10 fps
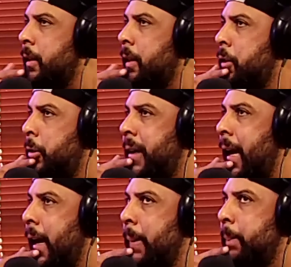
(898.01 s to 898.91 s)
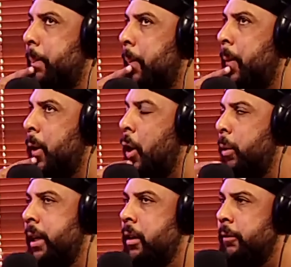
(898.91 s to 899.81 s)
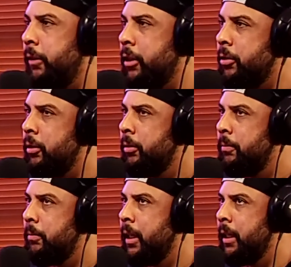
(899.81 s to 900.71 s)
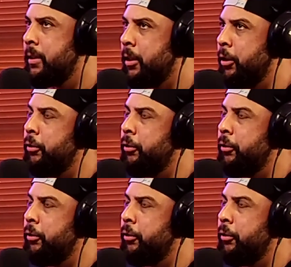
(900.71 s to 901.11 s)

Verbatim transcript: you can't go individual until you've